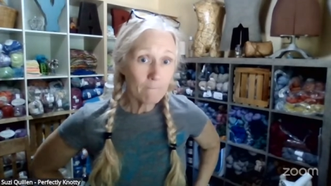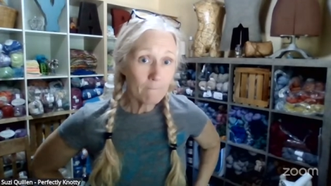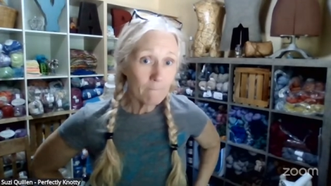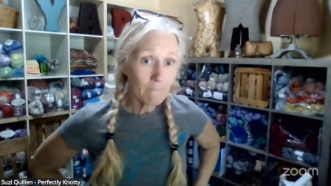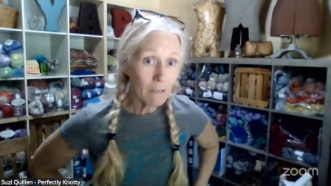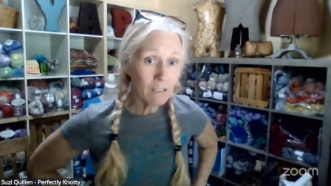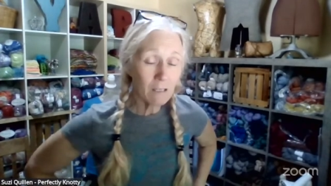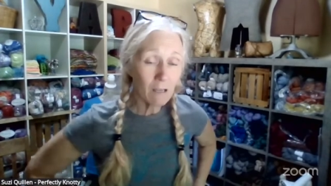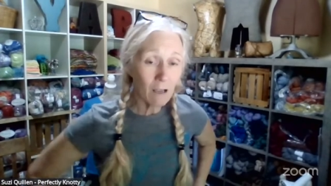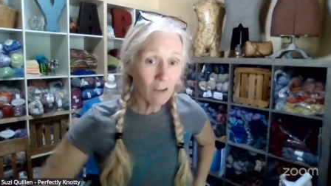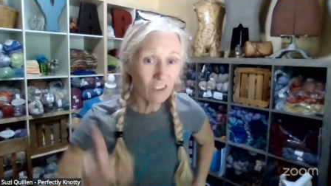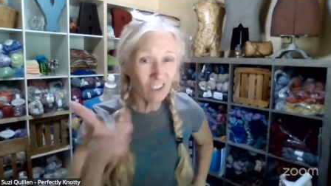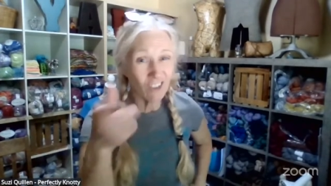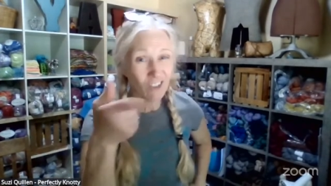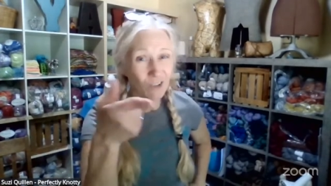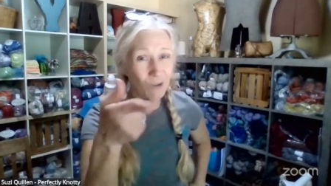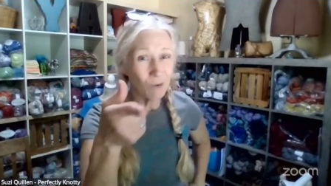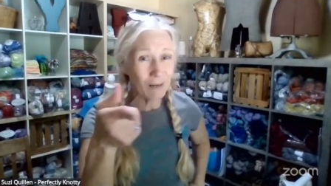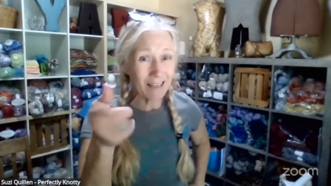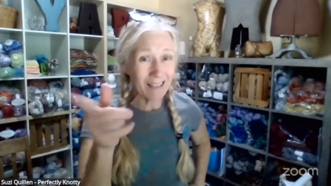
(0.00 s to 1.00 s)
It doesn't cost
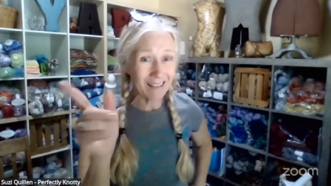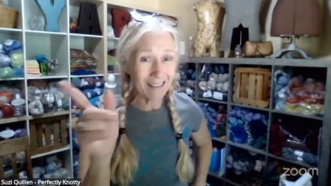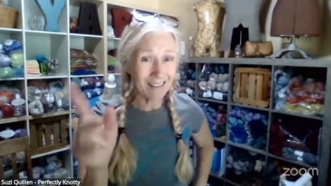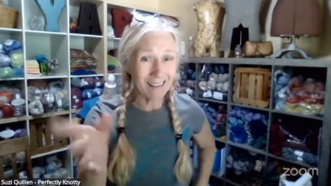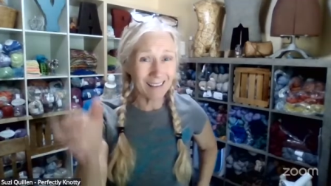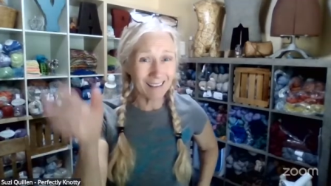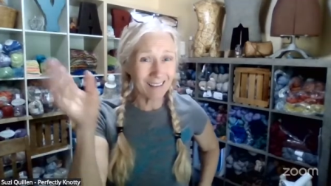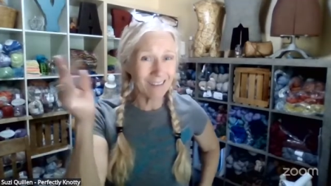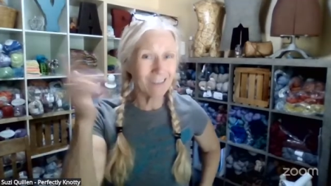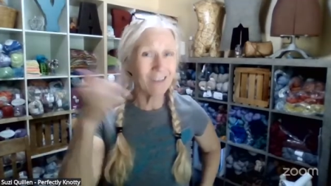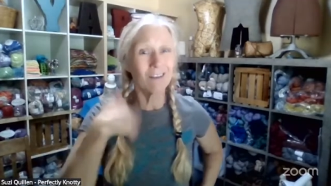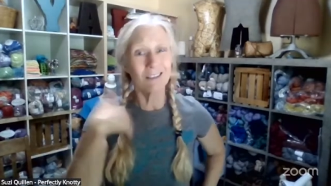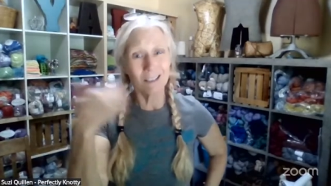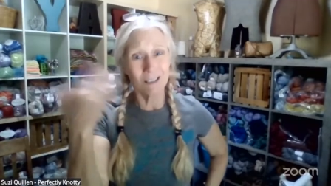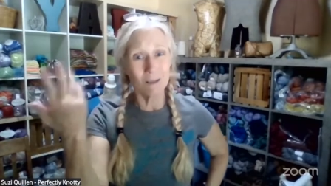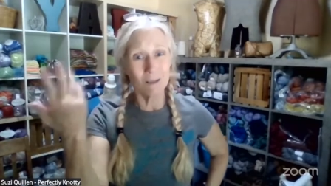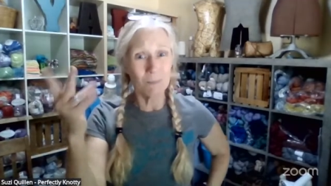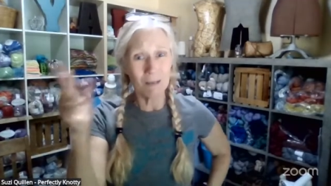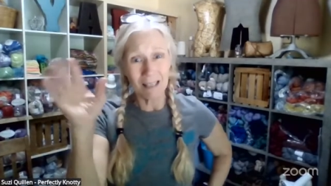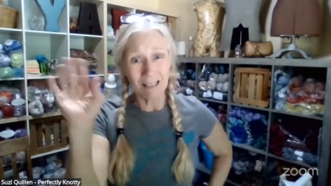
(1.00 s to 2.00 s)
you anything. It
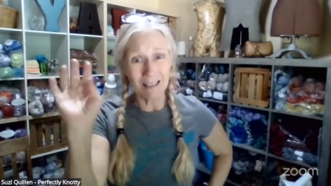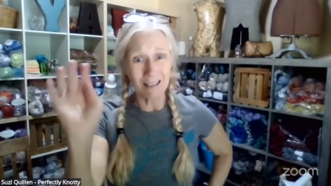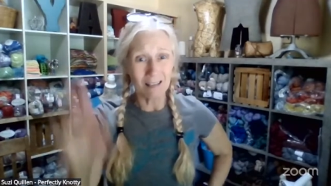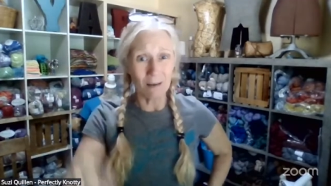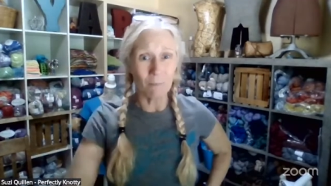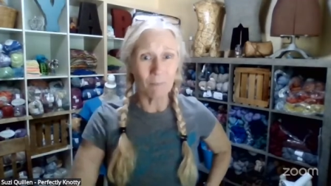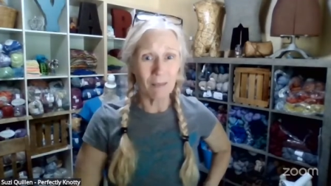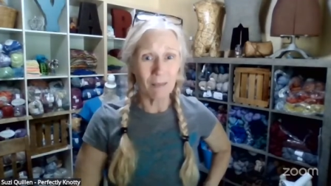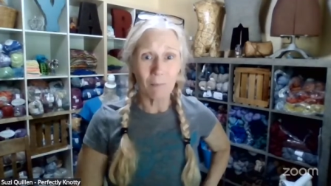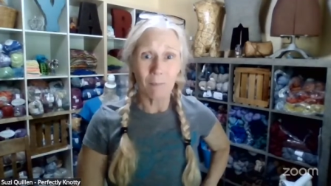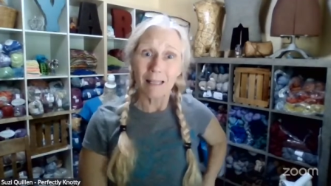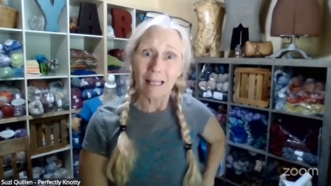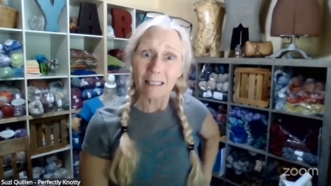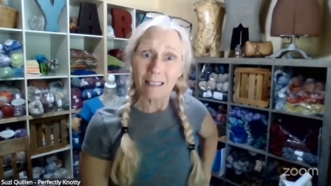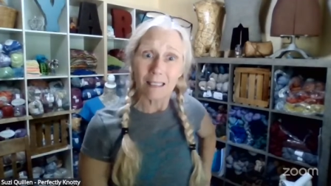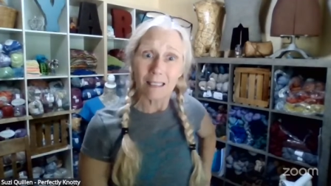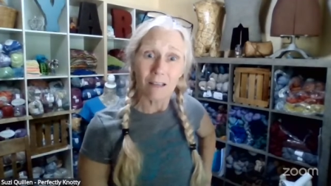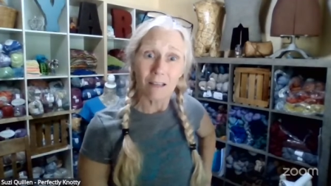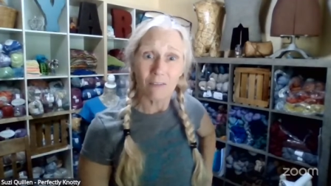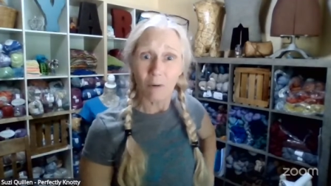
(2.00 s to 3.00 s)
costs me something, but
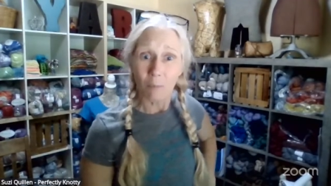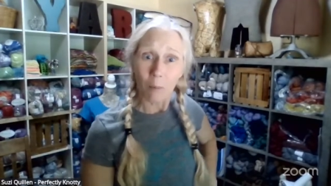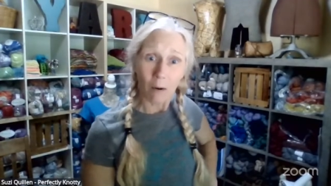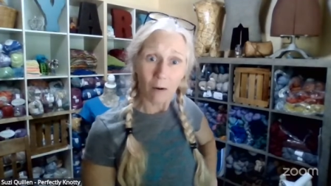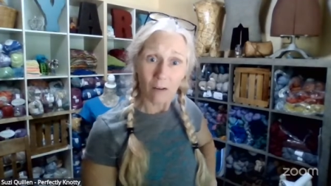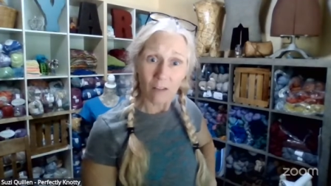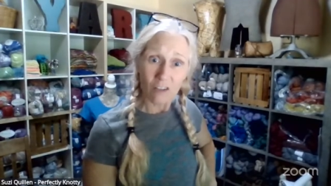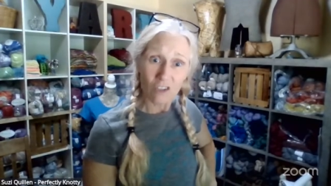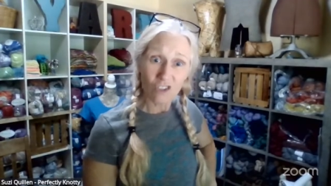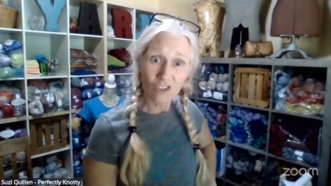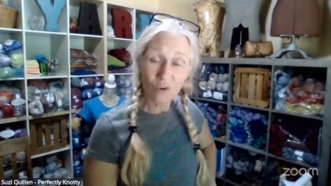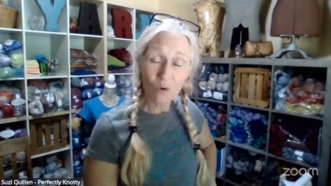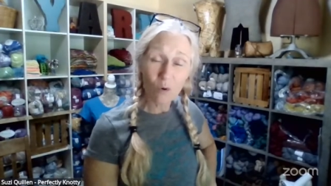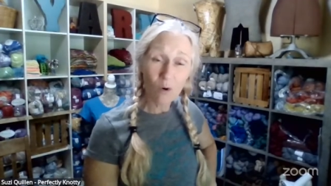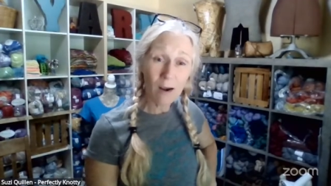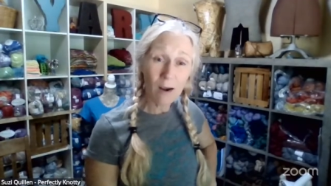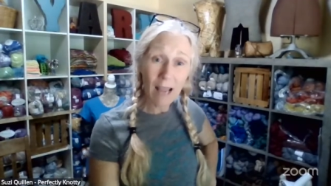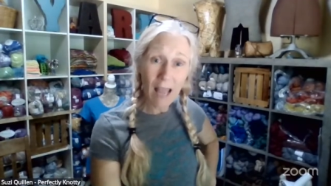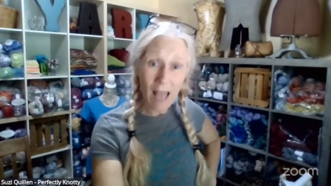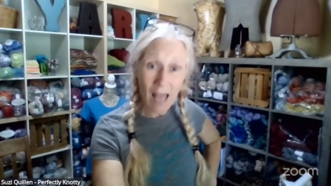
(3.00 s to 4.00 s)
that's a different part of the
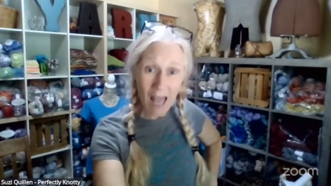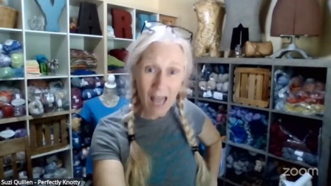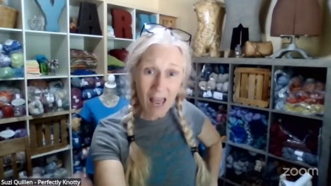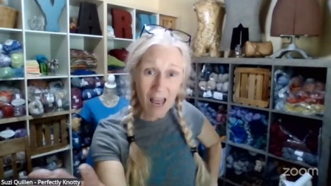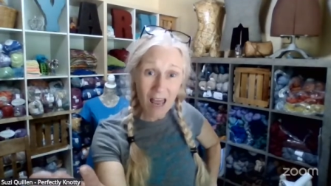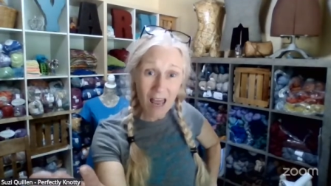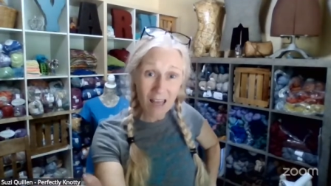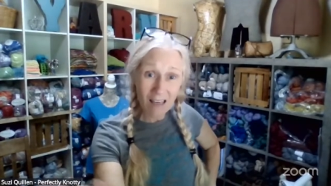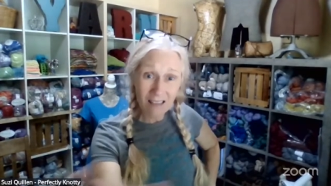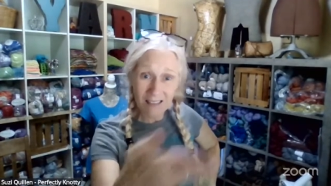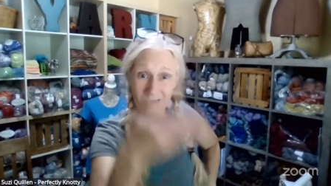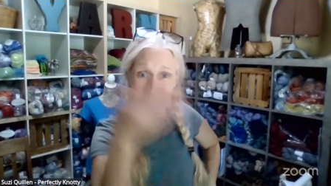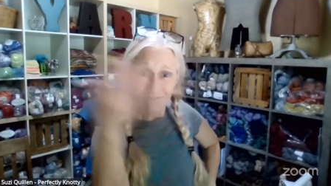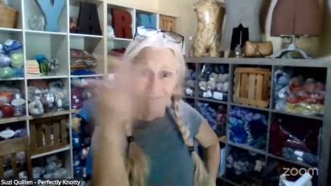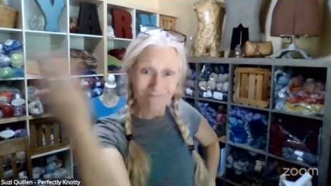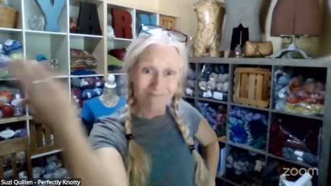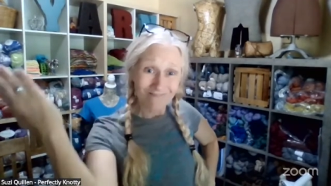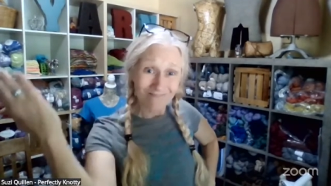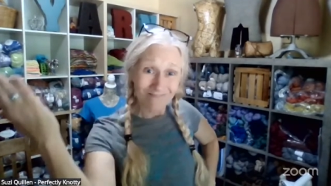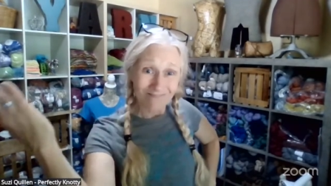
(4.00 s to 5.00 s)
story. And
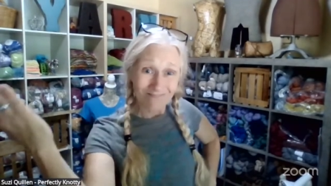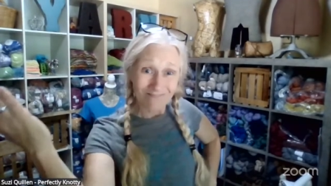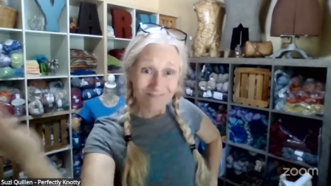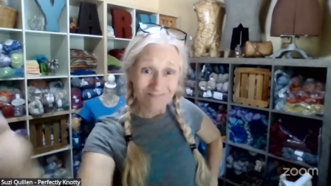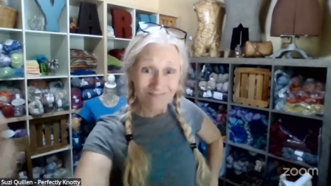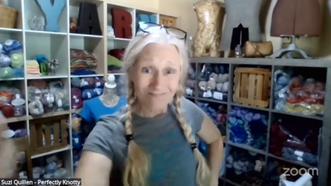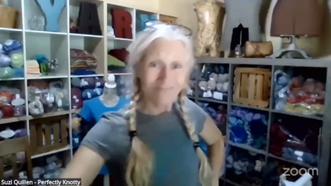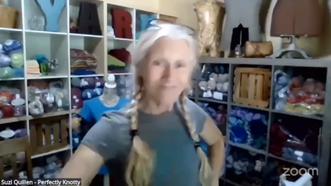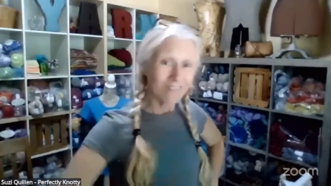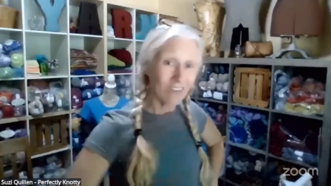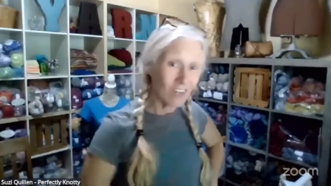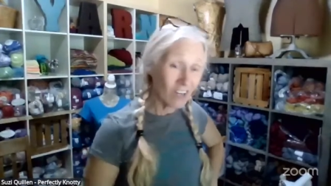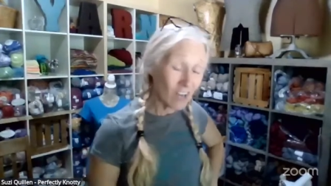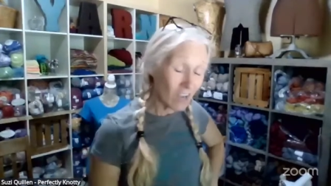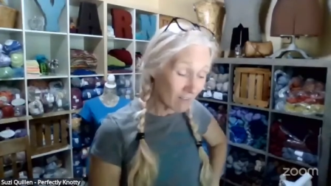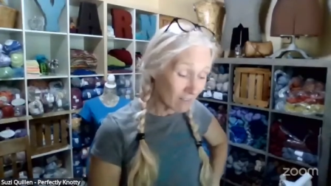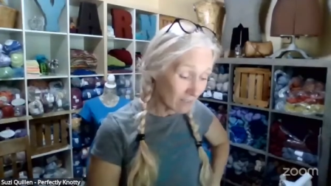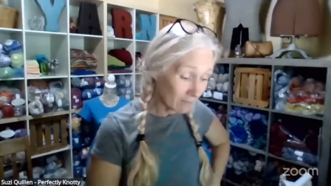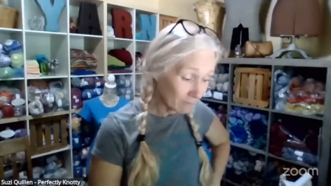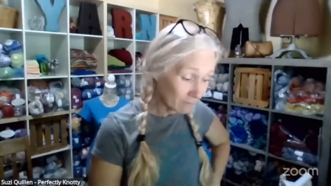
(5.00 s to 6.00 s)
there you have
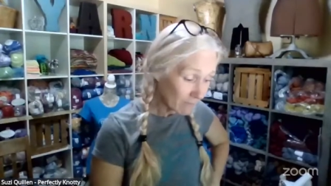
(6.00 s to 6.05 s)
it.